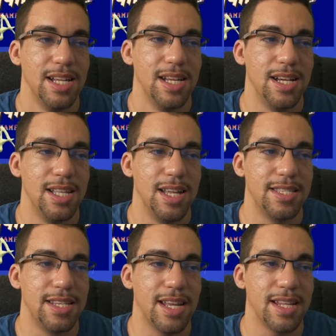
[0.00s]
Oh,
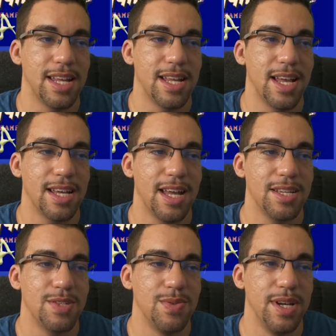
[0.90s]
that's it. I can't. I
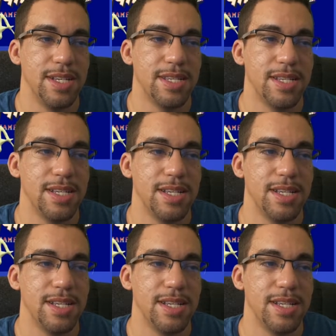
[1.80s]
gotta switch.